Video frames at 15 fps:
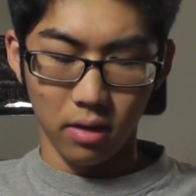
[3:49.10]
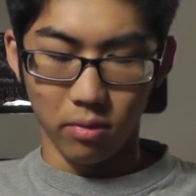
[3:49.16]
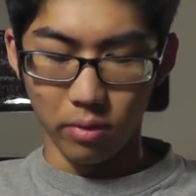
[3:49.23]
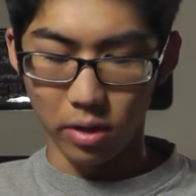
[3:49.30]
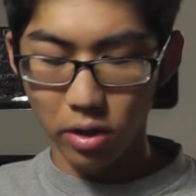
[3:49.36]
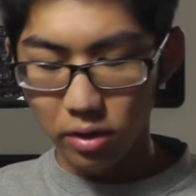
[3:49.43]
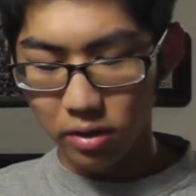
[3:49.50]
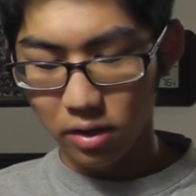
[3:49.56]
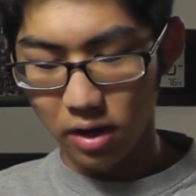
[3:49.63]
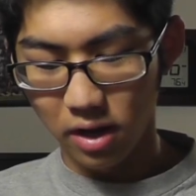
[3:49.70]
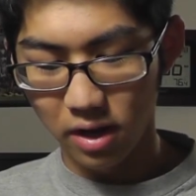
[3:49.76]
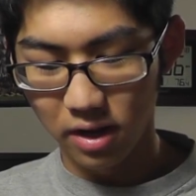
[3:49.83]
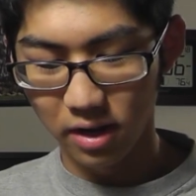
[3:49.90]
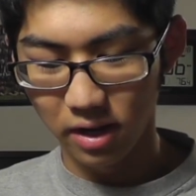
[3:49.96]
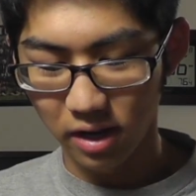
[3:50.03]
We couldn't
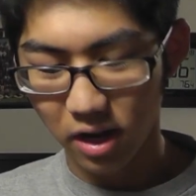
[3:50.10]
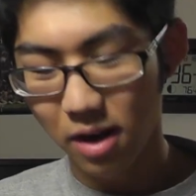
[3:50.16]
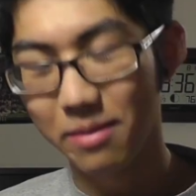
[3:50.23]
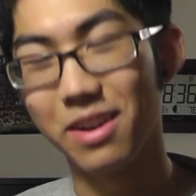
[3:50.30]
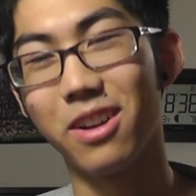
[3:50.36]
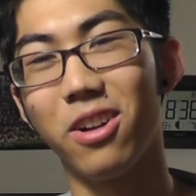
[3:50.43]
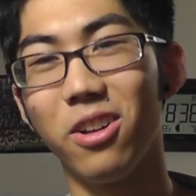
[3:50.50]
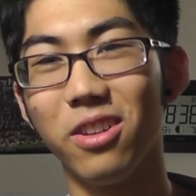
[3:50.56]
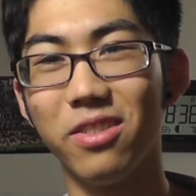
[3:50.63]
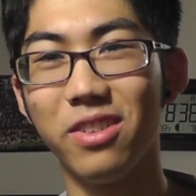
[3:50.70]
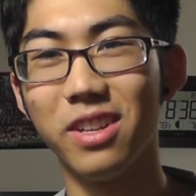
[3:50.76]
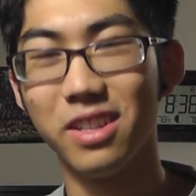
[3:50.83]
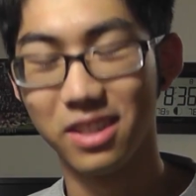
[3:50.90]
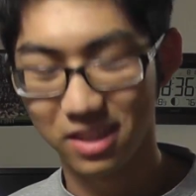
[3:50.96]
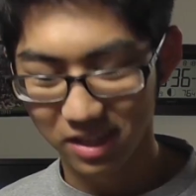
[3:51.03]
accommodate all of
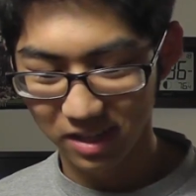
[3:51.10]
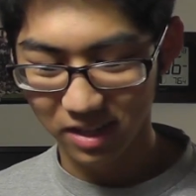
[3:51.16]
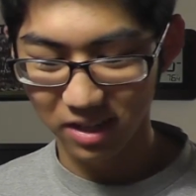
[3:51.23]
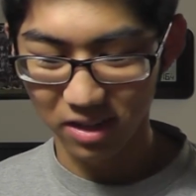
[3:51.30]
his